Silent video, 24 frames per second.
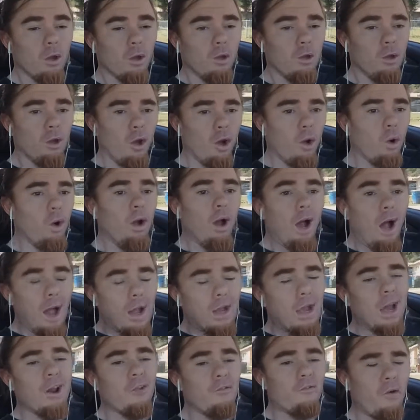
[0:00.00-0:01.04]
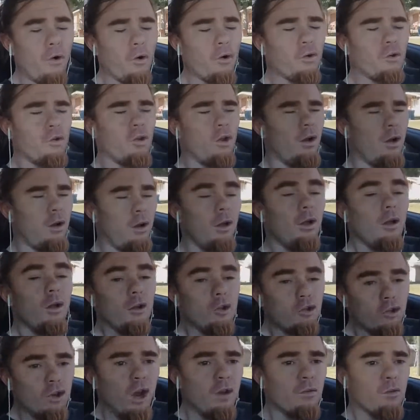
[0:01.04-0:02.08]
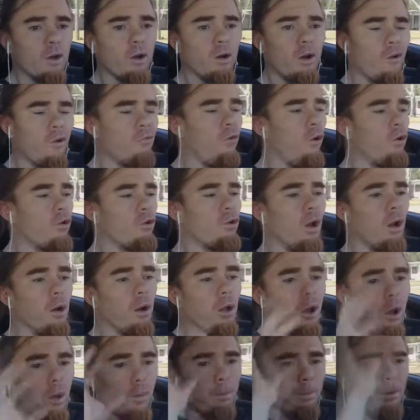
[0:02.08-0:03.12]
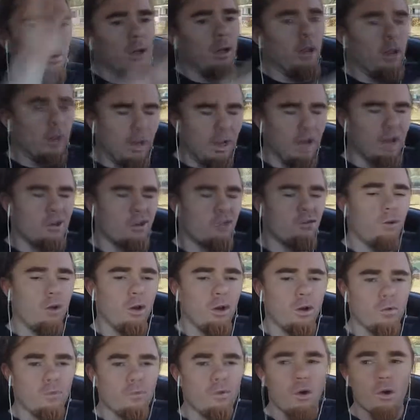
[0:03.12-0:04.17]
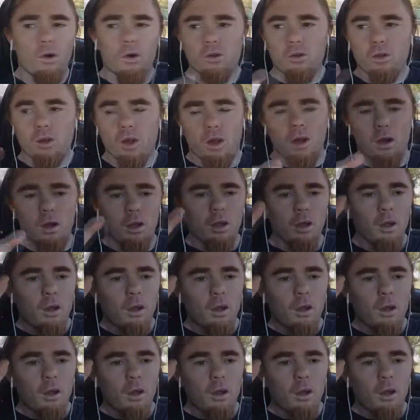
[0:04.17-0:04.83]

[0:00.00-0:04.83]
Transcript: You know, I got to focus on Trevor and not focus on Billy down the street, or focus on